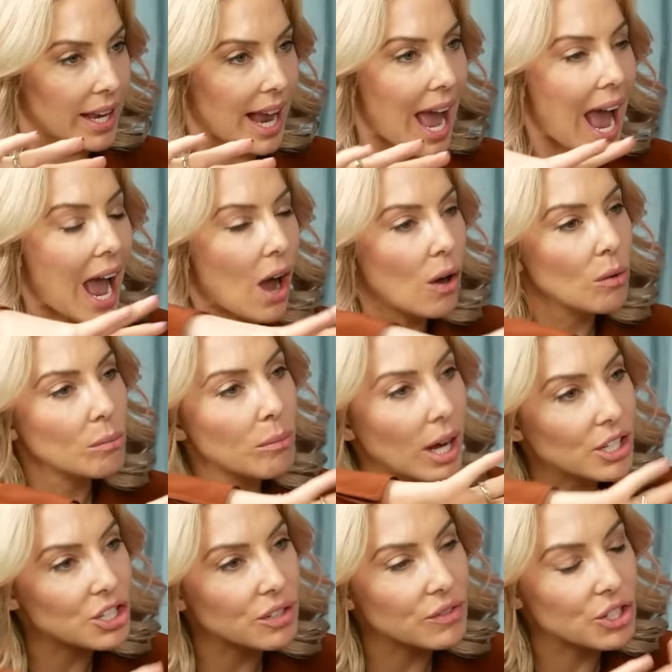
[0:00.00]
How
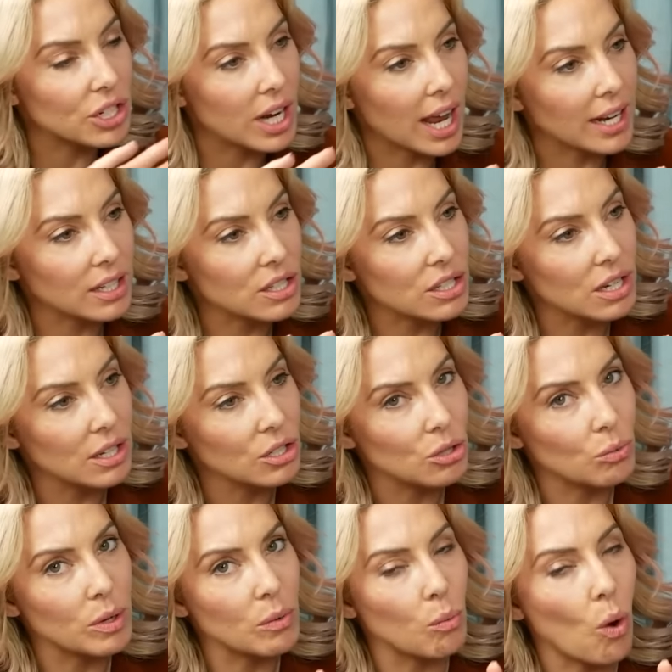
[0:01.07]
much of genetics do
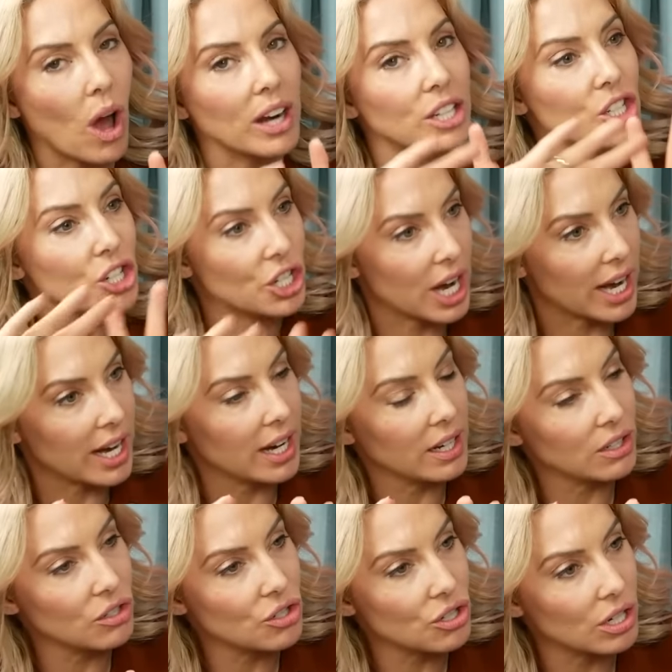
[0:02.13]
we want to
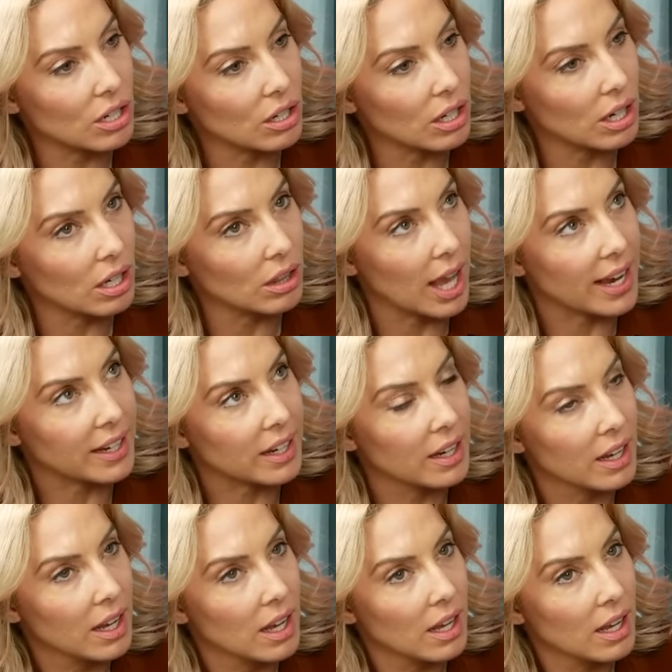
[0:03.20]
change?
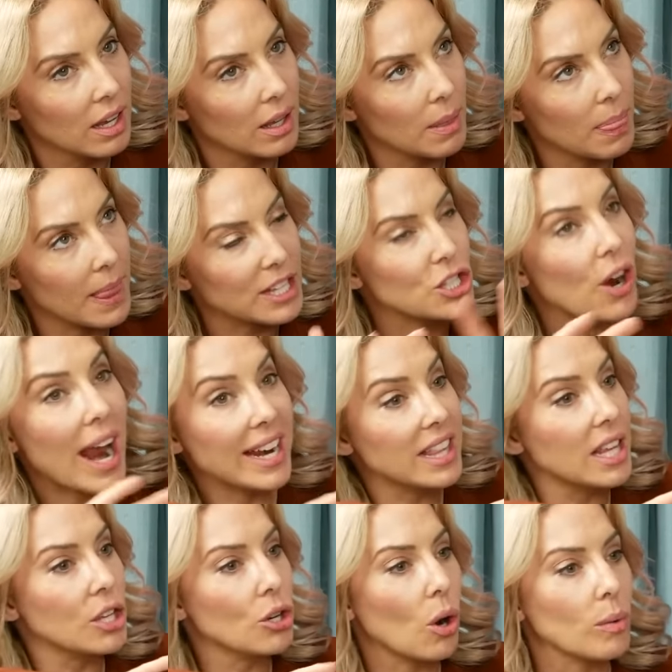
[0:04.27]
Is there
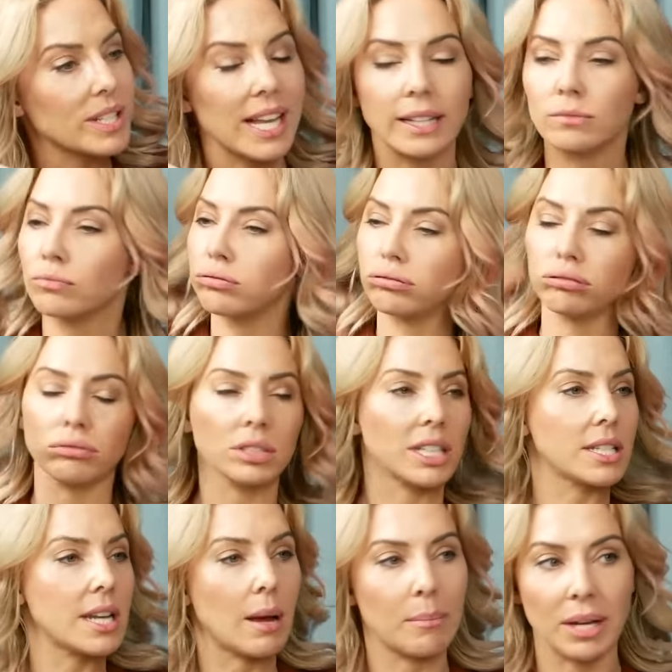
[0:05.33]
anything you're always
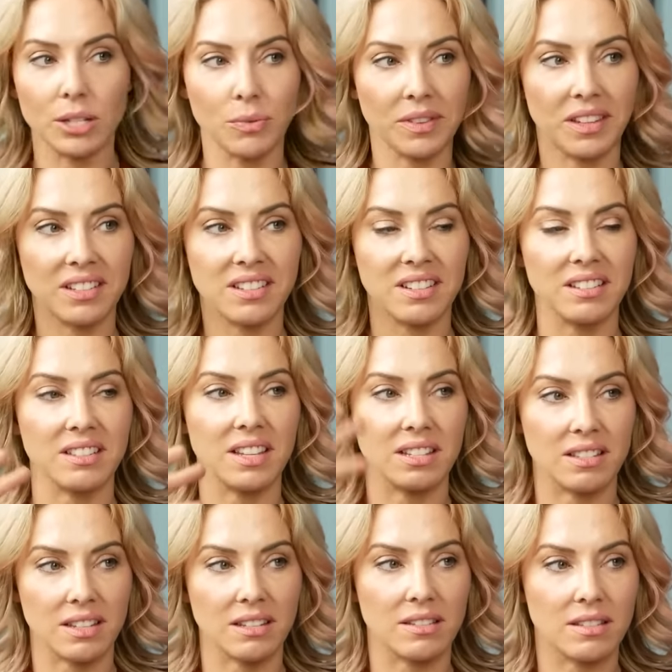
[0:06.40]
let's not mess with this because
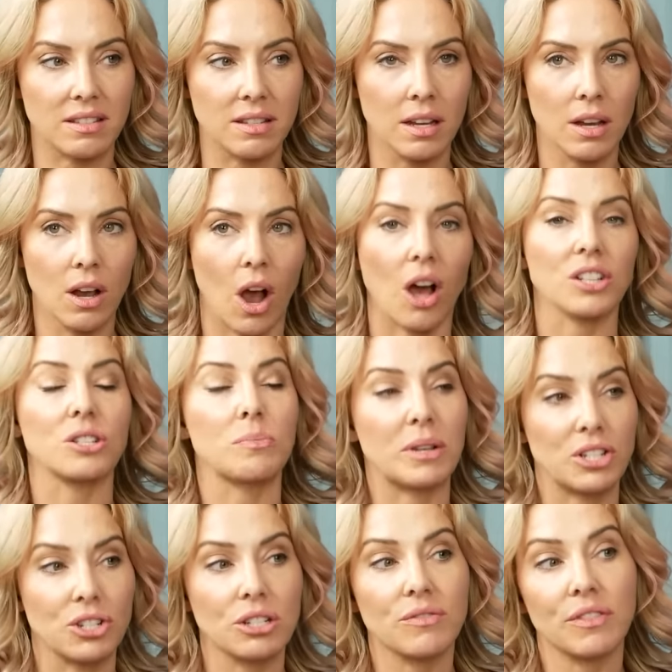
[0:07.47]
this is
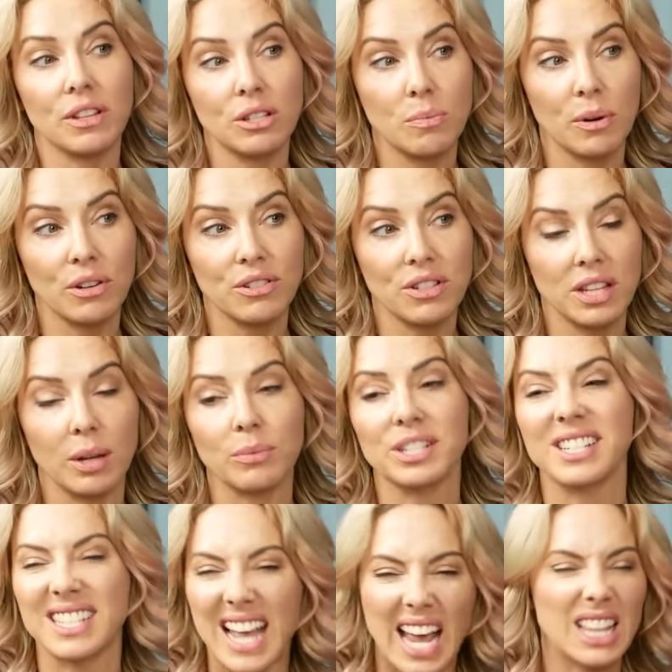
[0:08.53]
auspicious for this person? They were
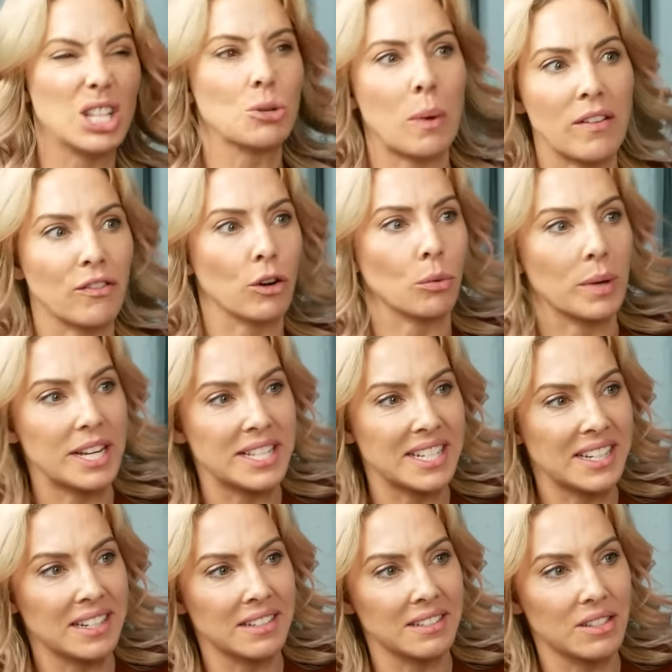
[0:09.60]
designed this way for a
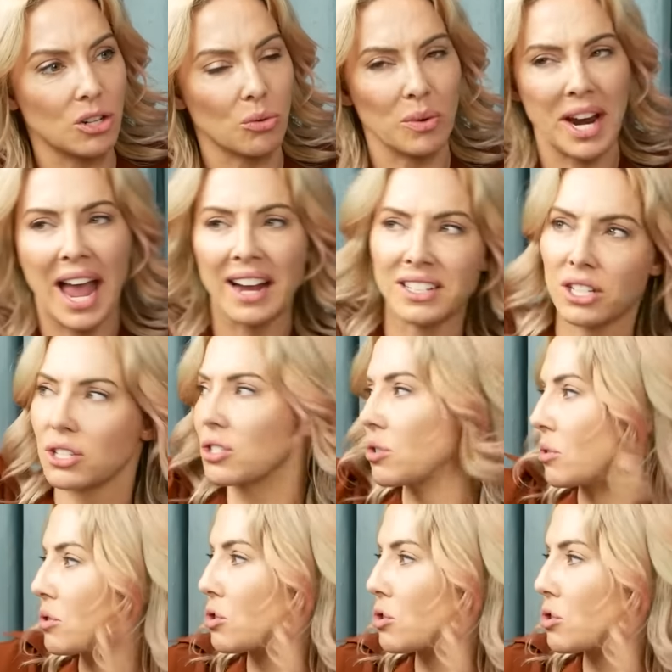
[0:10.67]
reason to react to certain